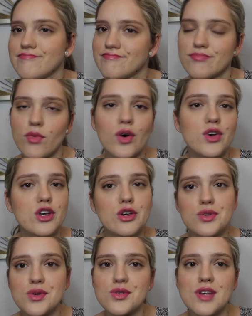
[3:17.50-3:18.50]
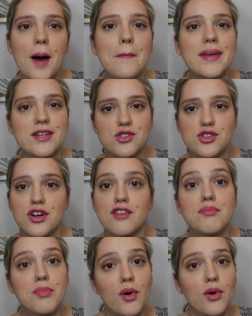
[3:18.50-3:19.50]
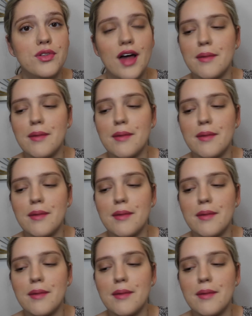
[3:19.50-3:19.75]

will use a mixture of both.